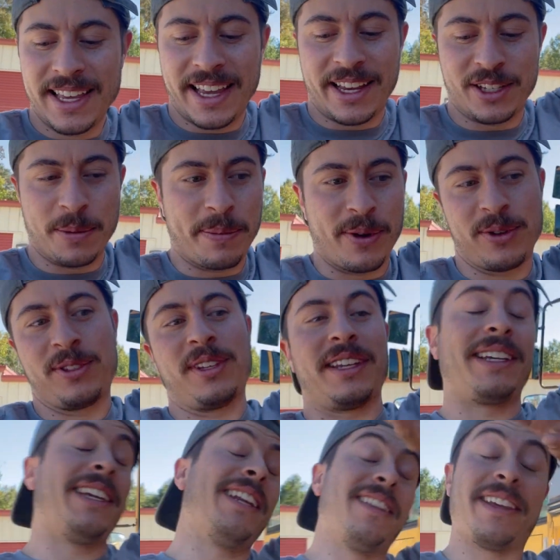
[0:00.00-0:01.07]
as opposed to
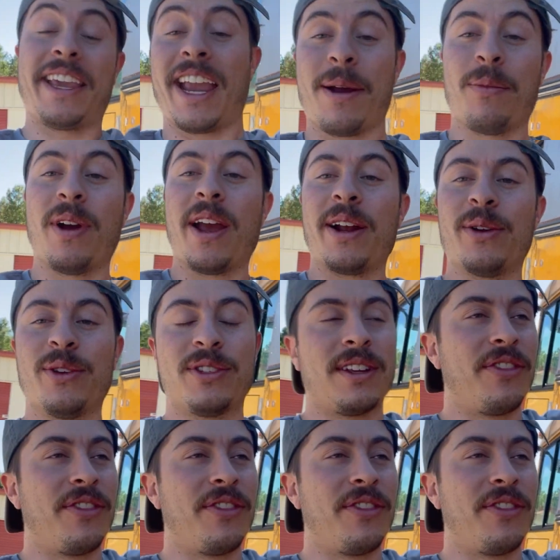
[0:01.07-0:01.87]
like getting the camera angles.